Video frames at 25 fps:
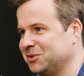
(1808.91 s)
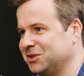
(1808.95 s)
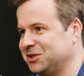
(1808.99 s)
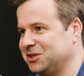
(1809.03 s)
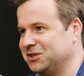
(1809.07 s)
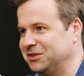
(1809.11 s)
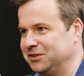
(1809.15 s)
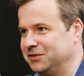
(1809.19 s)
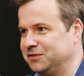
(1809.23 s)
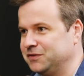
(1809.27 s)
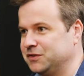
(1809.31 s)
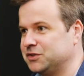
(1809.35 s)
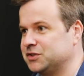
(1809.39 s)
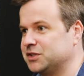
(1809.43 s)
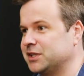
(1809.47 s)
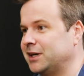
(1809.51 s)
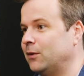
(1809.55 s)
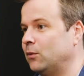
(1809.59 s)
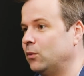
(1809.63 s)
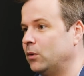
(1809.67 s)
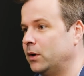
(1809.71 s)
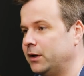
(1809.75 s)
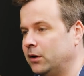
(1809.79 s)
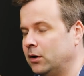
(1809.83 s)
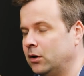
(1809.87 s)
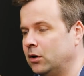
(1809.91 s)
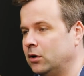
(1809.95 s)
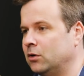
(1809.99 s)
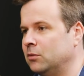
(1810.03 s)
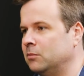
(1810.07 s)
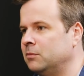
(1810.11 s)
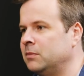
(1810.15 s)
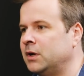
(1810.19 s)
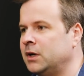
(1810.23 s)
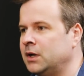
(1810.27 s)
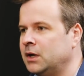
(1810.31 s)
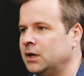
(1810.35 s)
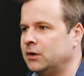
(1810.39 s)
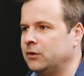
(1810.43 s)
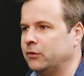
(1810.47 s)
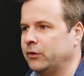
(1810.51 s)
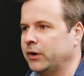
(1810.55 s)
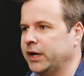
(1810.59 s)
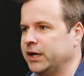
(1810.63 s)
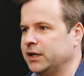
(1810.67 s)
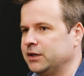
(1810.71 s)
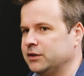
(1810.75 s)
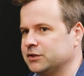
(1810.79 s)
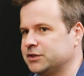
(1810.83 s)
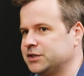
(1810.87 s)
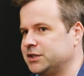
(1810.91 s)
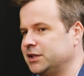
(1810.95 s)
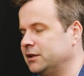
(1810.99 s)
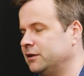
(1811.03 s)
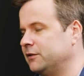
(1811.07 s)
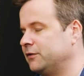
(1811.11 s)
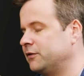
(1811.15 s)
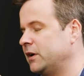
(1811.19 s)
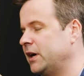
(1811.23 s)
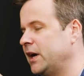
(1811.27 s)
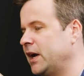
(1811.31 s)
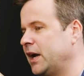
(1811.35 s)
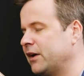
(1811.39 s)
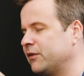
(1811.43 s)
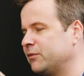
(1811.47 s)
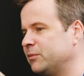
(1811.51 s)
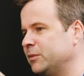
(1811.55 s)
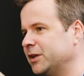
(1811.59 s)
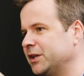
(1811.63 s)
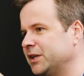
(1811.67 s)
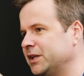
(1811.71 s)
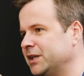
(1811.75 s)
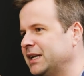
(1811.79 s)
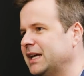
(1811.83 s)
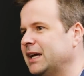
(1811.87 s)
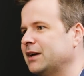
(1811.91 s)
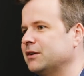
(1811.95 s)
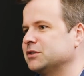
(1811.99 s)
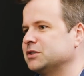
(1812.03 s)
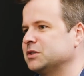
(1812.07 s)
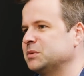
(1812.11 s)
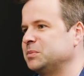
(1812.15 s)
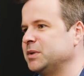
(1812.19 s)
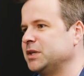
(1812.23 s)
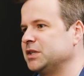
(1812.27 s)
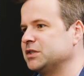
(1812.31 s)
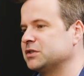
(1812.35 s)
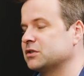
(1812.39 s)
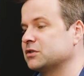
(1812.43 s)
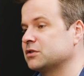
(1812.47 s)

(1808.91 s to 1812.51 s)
You know, if you sell one home, right, and you're selling it for a half million dollars a piece,